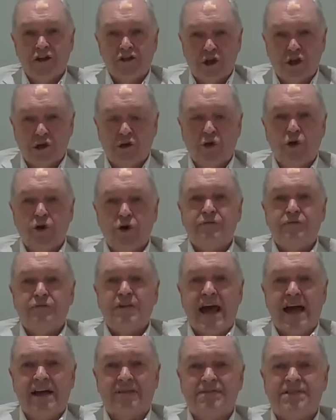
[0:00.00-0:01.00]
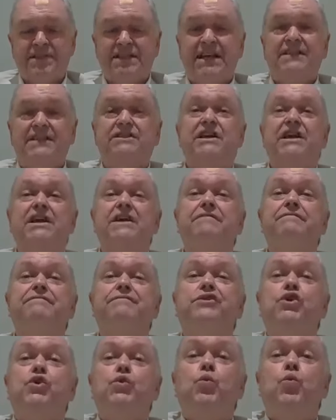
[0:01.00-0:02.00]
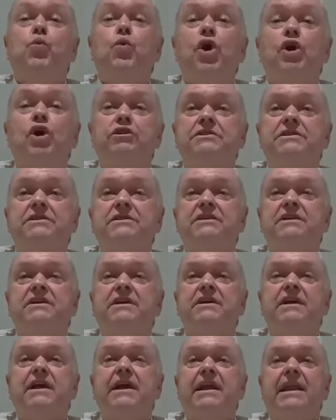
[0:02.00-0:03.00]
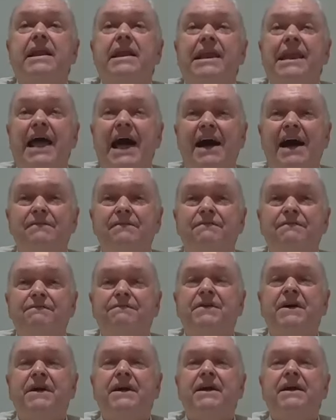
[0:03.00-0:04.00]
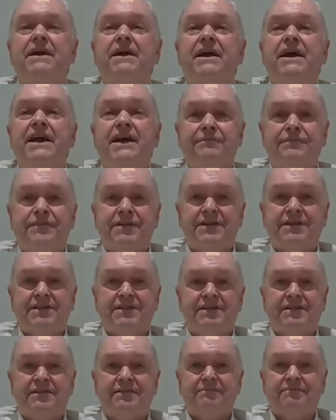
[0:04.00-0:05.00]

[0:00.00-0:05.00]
The law of life says, if you want love, give it.